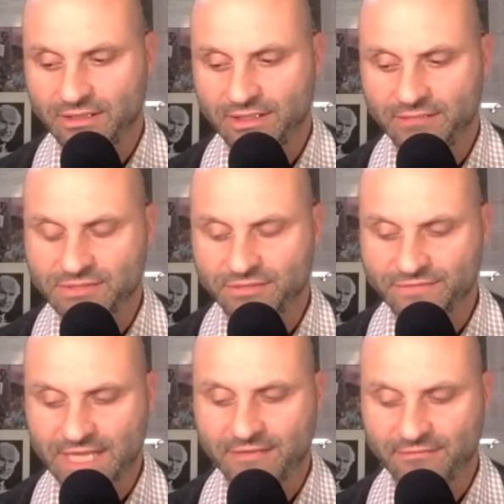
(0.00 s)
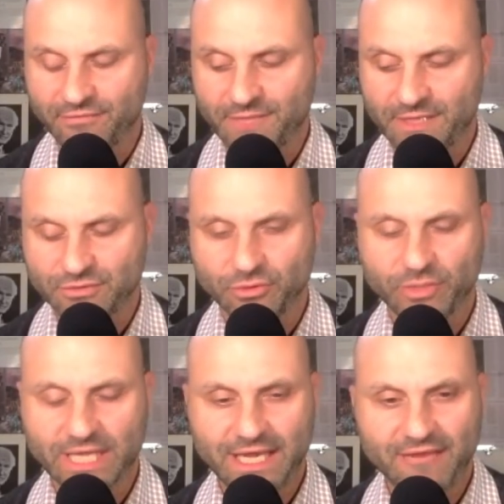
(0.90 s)
and sort of taking from that talk
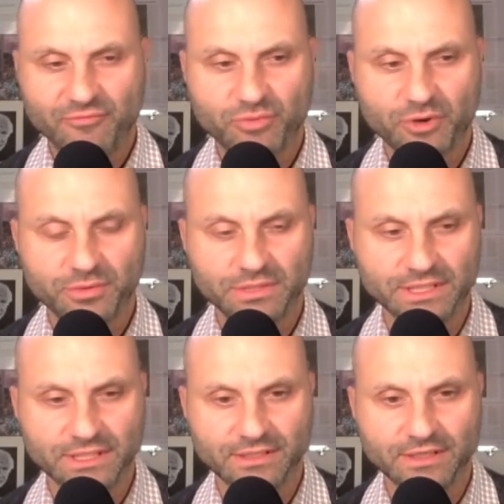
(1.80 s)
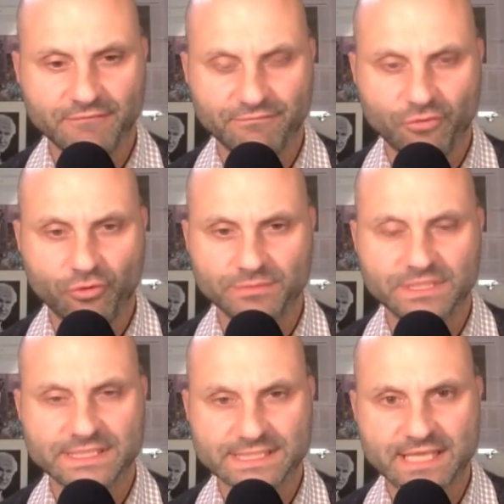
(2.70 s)
we can't have properly really informed
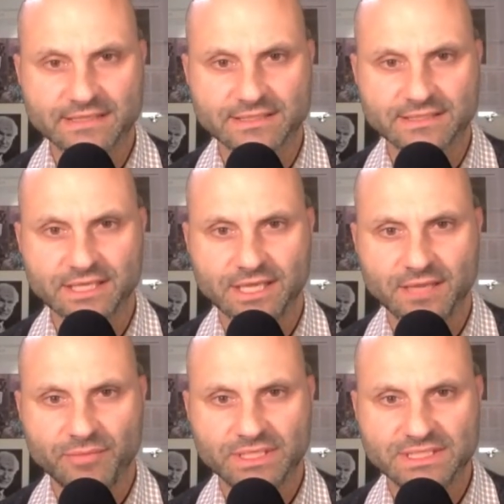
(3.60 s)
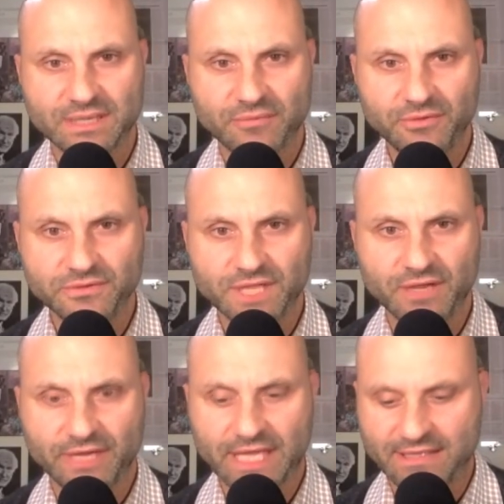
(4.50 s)
consent. Because someone who's
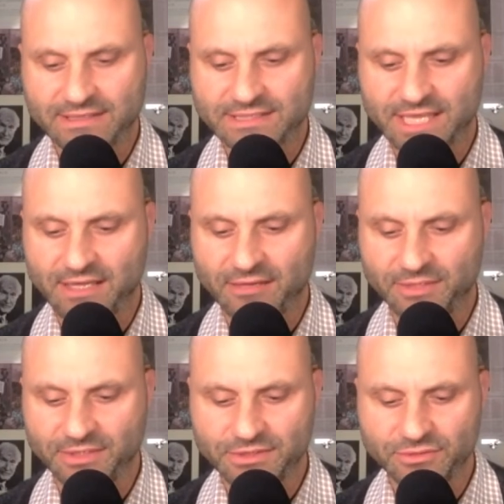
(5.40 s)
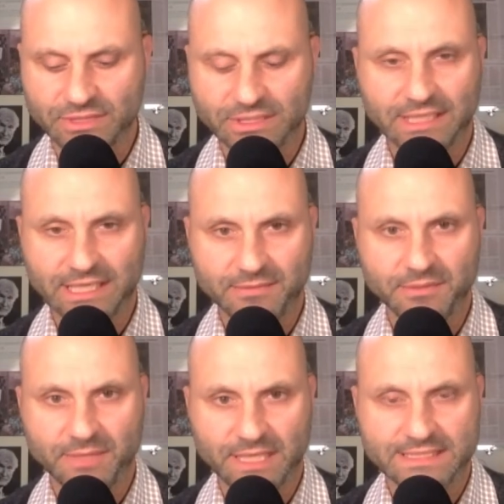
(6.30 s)
going out and saying, I'm going to do a
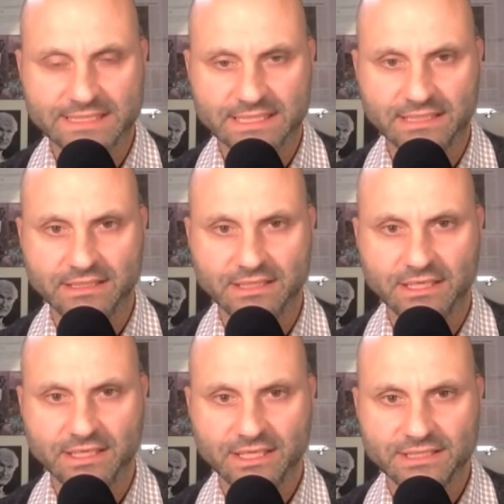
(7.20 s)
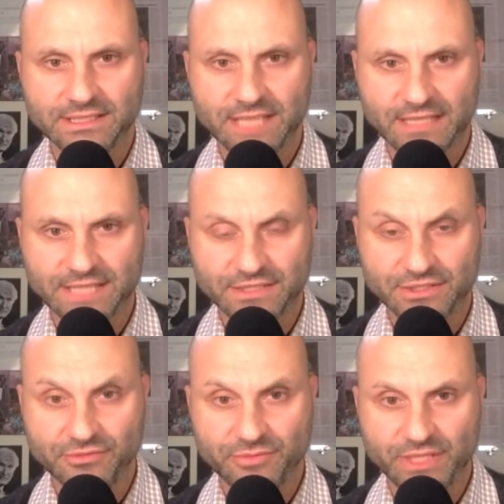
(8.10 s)
labiaplasty, as, as
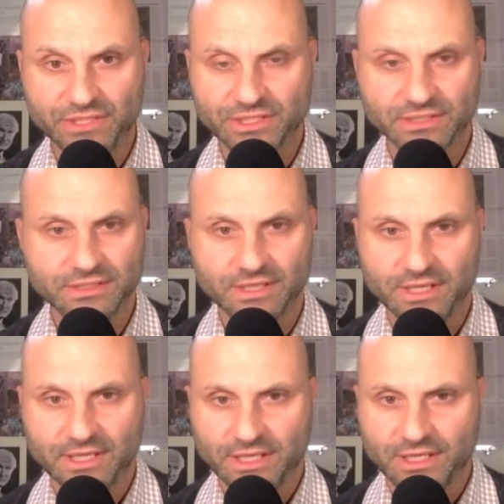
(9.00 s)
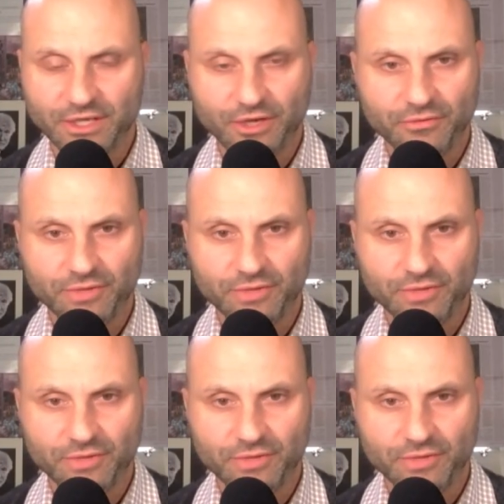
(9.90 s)
you mentioned, you know,